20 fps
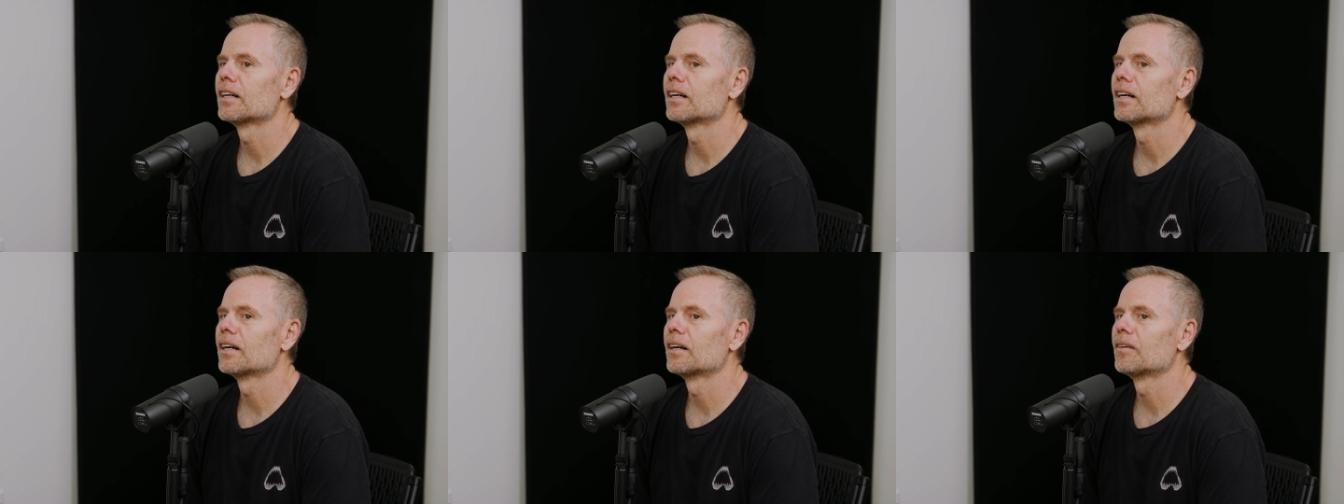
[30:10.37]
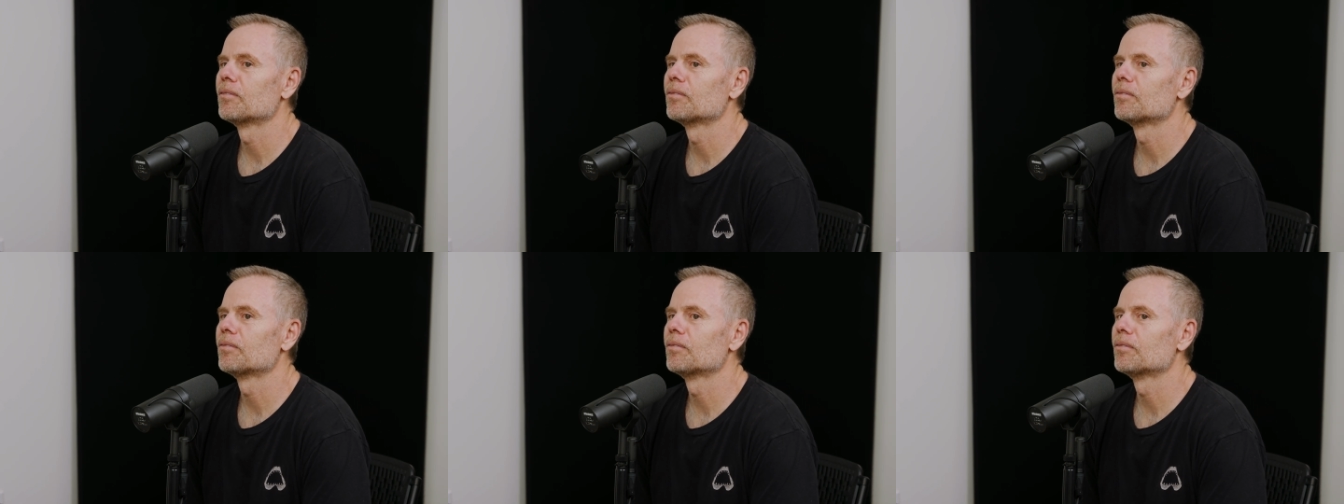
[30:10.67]

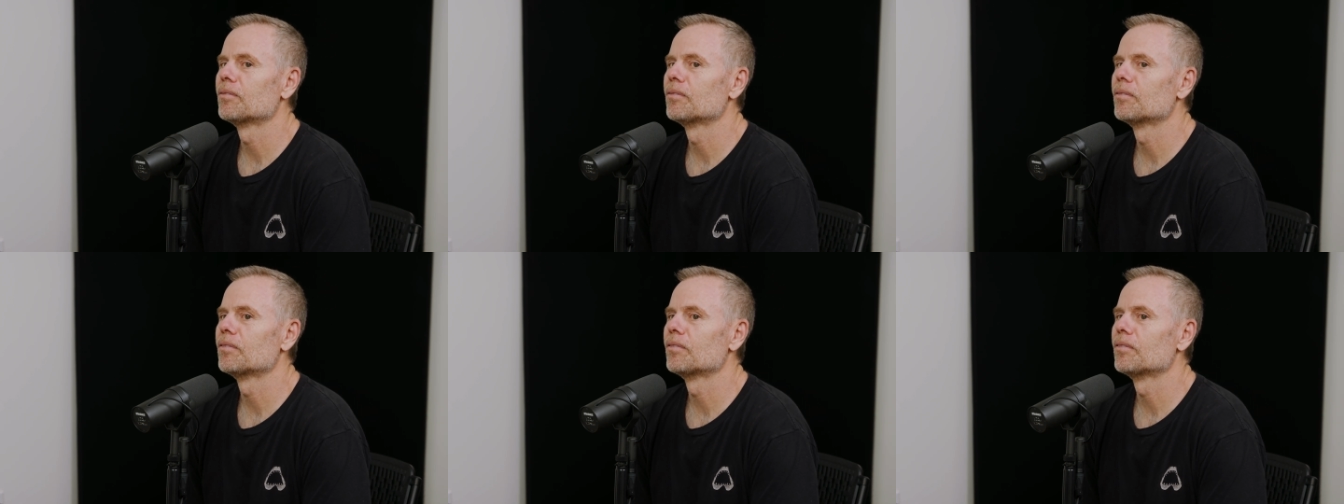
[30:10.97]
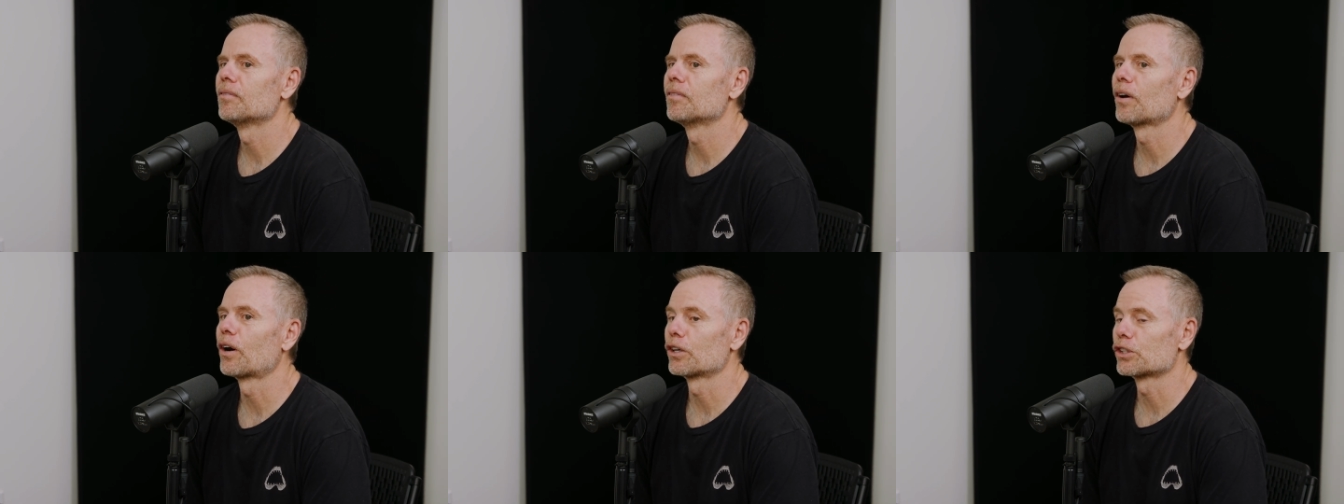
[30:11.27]

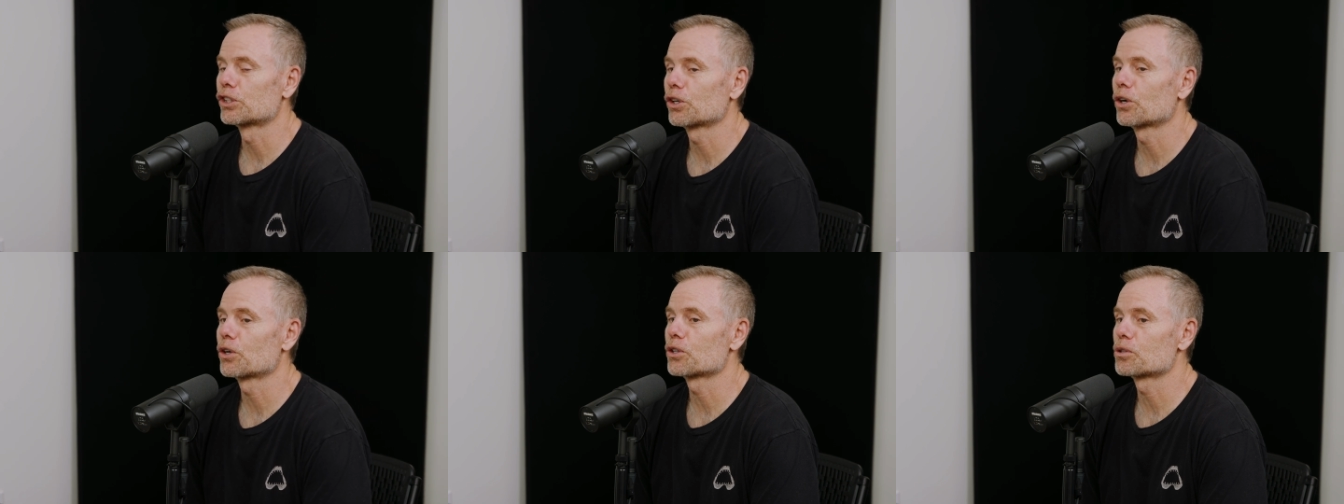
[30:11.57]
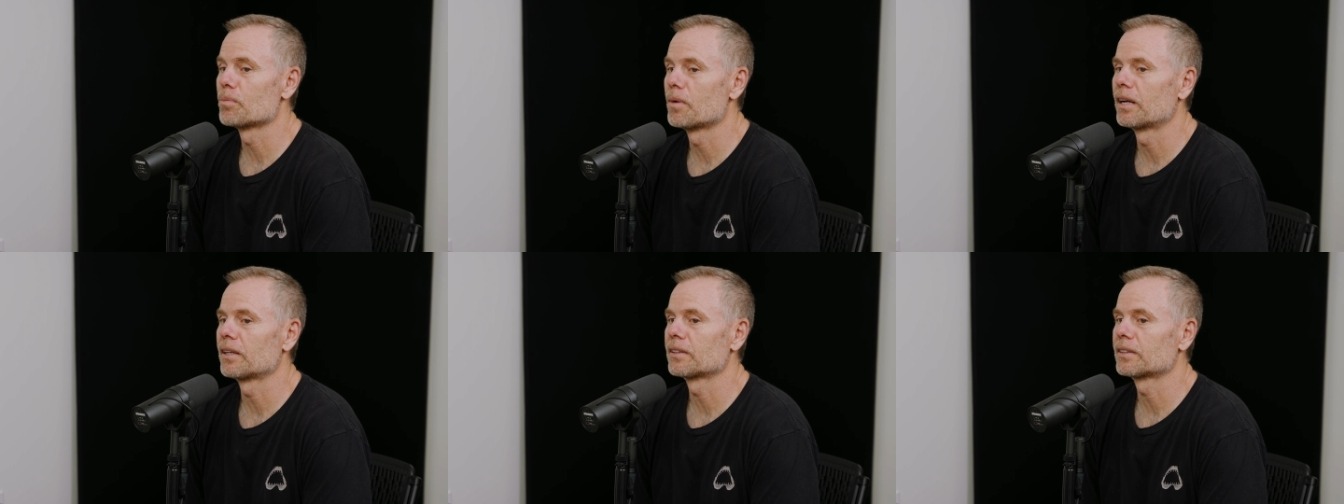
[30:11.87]
Our
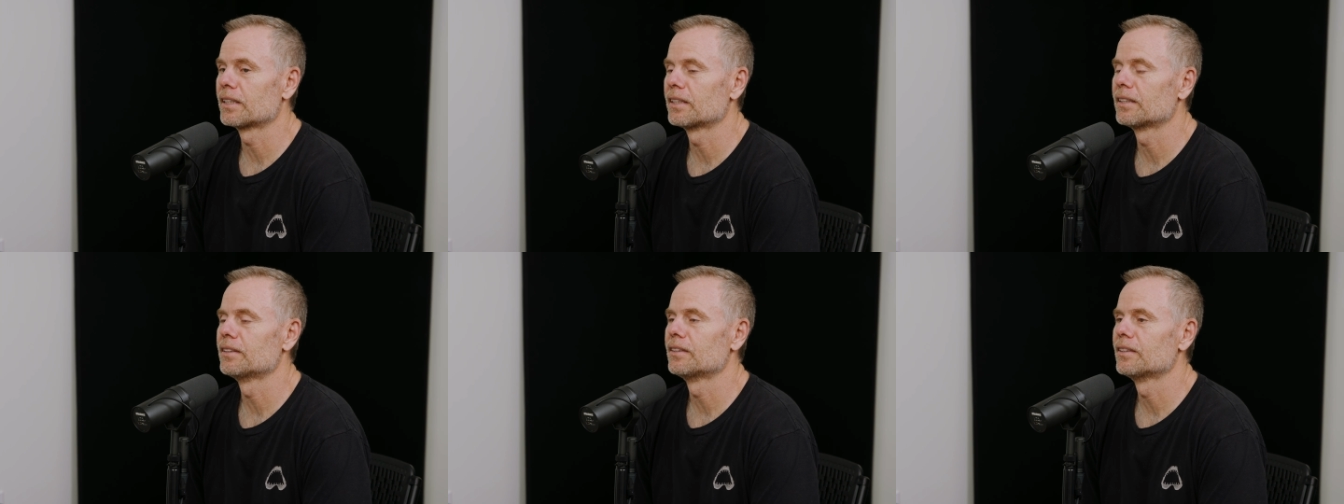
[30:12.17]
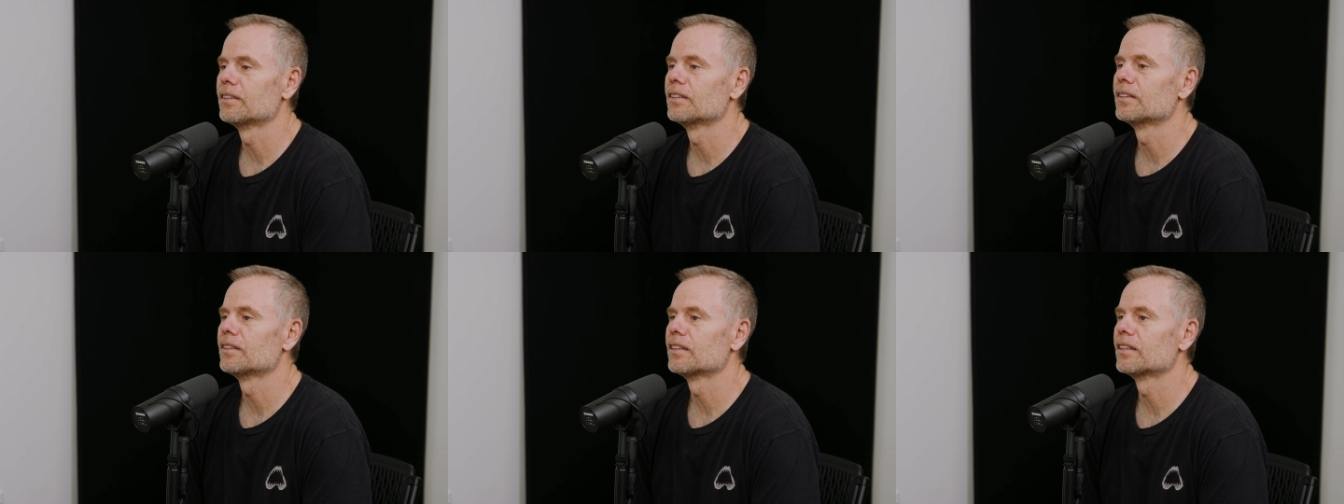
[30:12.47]
shirts melted.
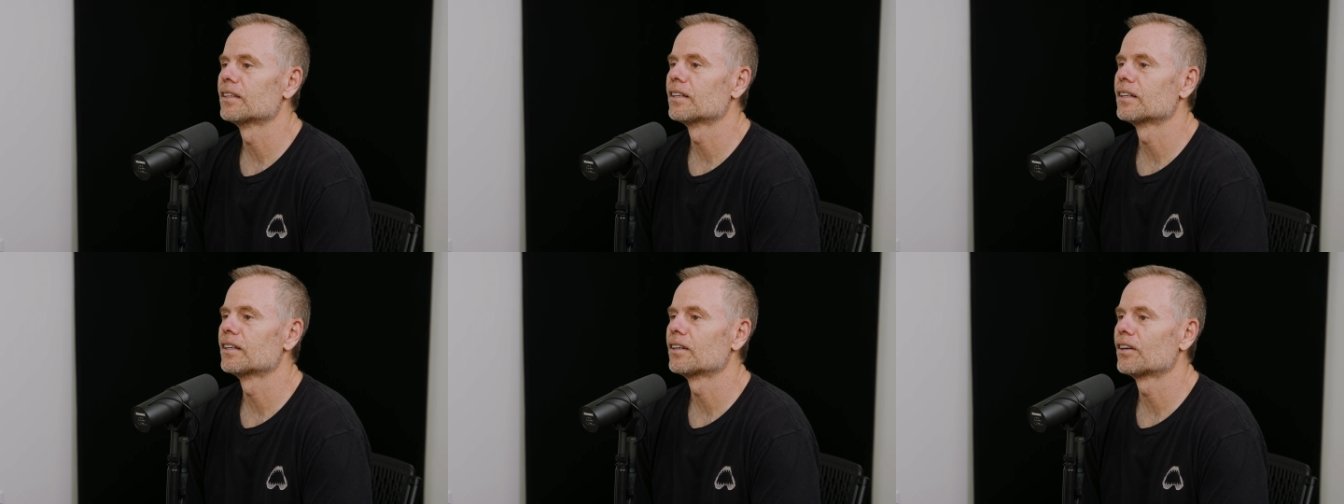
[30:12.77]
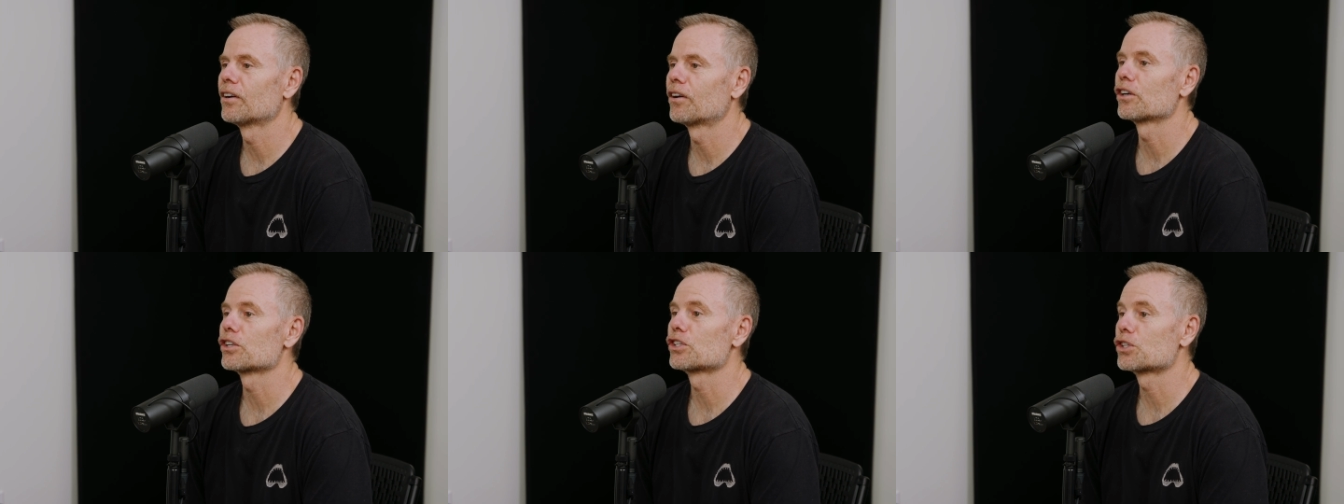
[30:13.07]

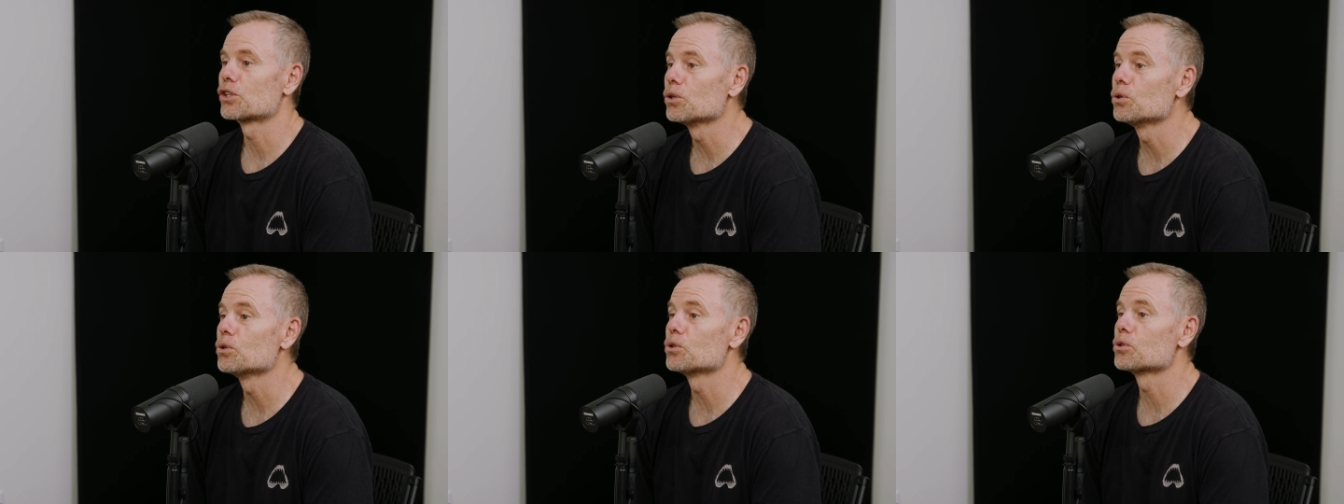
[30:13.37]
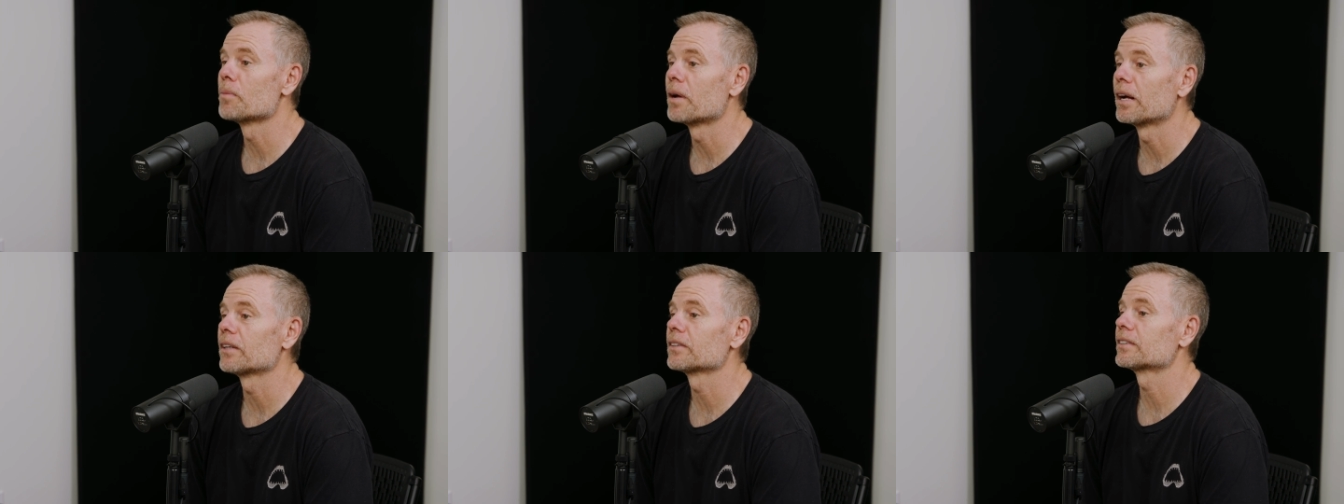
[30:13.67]
Our
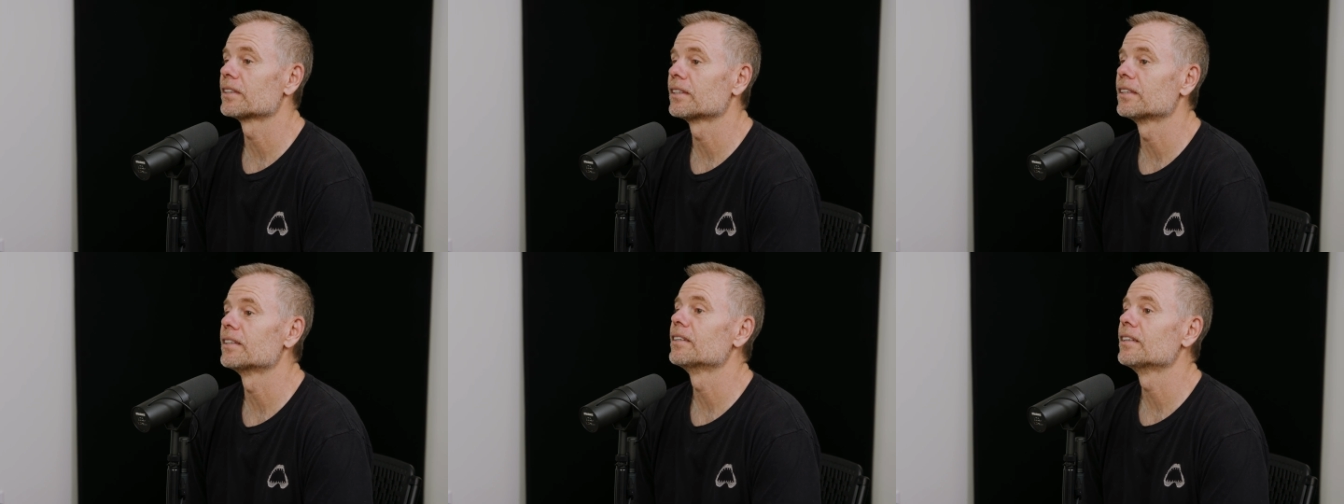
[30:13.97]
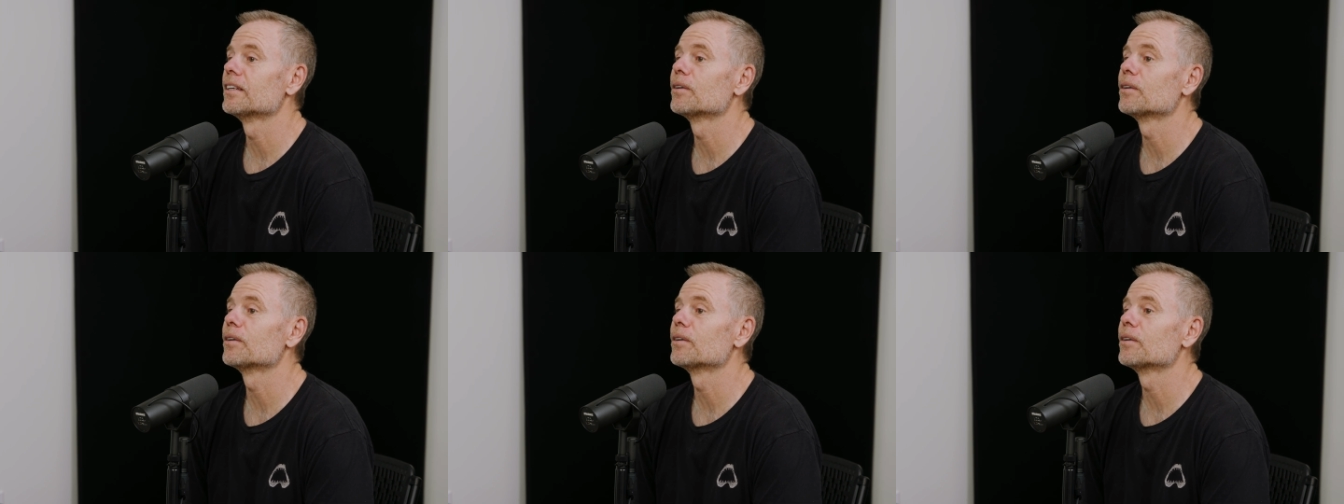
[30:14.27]
shoes melted.